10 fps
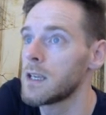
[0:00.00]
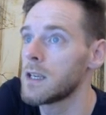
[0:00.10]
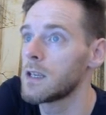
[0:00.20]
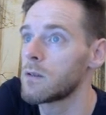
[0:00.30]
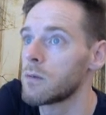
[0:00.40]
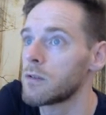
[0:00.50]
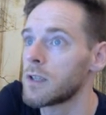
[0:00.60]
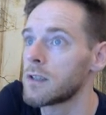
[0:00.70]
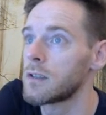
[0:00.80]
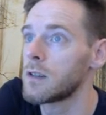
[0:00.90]
equals
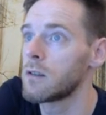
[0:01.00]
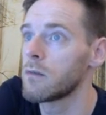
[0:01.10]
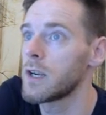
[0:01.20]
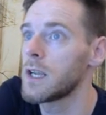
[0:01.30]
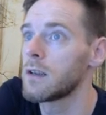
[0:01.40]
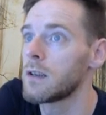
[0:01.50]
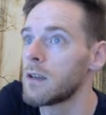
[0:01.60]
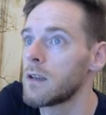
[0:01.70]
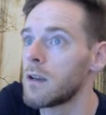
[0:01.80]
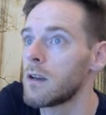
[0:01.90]
63.
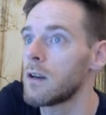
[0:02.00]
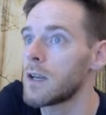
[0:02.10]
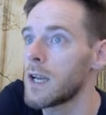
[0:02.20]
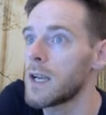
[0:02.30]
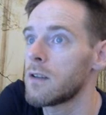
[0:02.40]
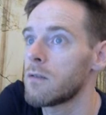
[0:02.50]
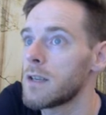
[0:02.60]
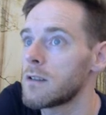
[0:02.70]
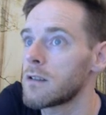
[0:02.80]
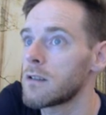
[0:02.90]
Okay, and the
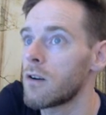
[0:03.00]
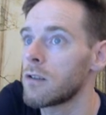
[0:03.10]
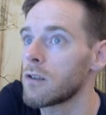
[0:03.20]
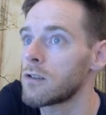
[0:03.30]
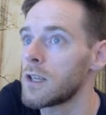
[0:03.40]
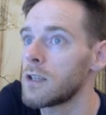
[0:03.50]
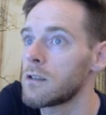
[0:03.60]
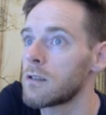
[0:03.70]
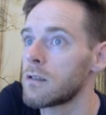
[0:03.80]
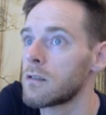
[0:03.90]
reason is isosceles